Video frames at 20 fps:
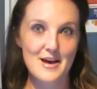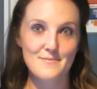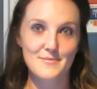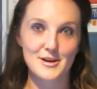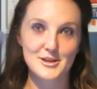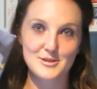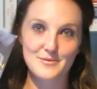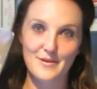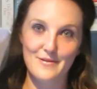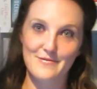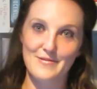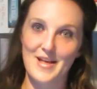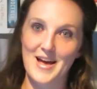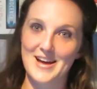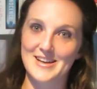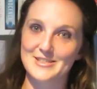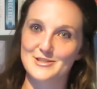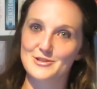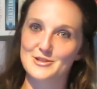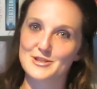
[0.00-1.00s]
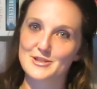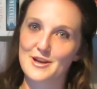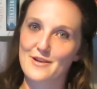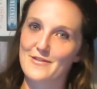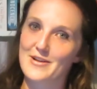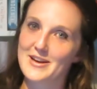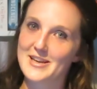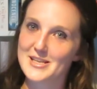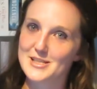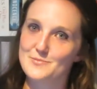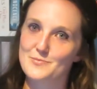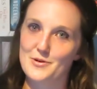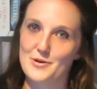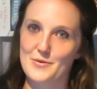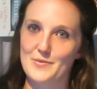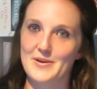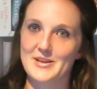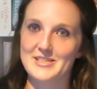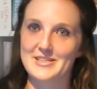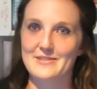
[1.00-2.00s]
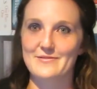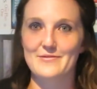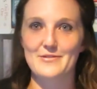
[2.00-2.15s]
back to my flat to discover a nice book waiting